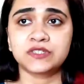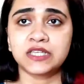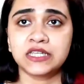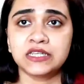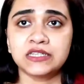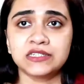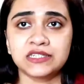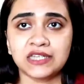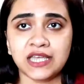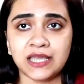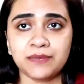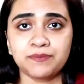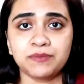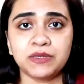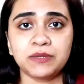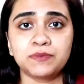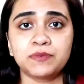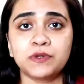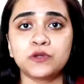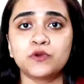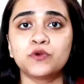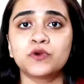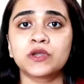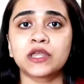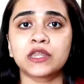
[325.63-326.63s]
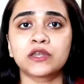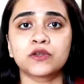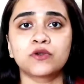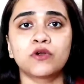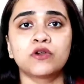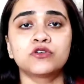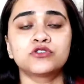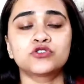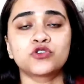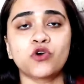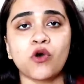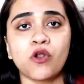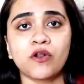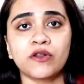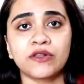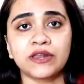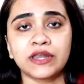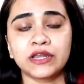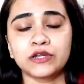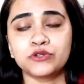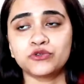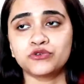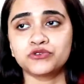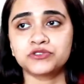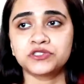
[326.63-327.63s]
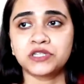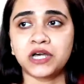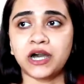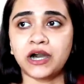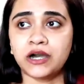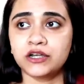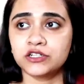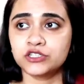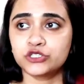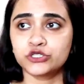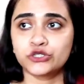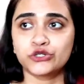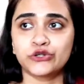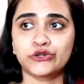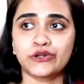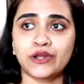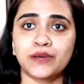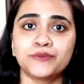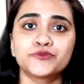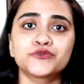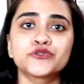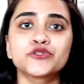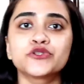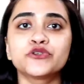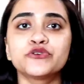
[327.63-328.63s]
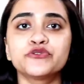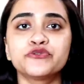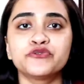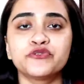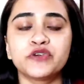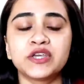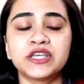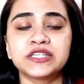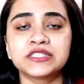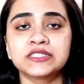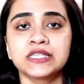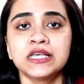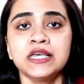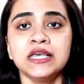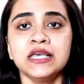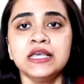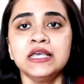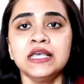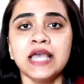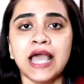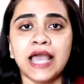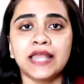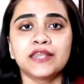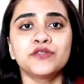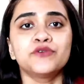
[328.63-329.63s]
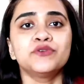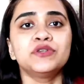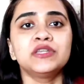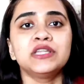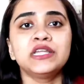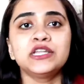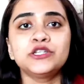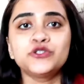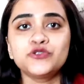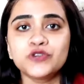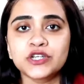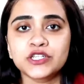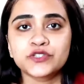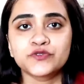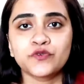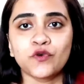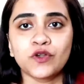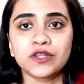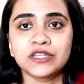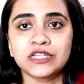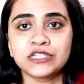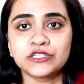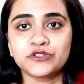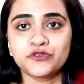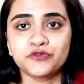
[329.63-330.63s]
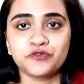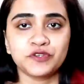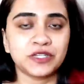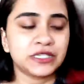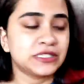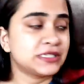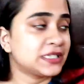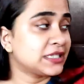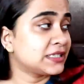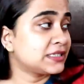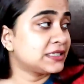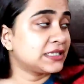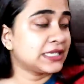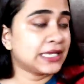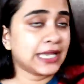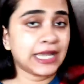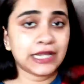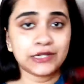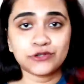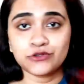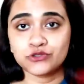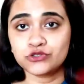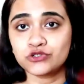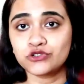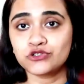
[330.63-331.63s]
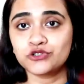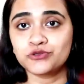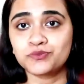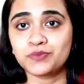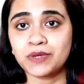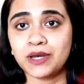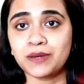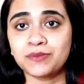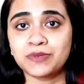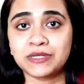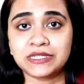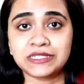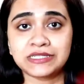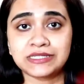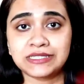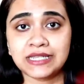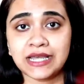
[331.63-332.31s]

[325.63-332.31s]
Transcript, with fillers: skin type, people who cannot tolerate those harsh scrubs on your face and you need to exfoliate your face. And say hi to Chotu Pup, he's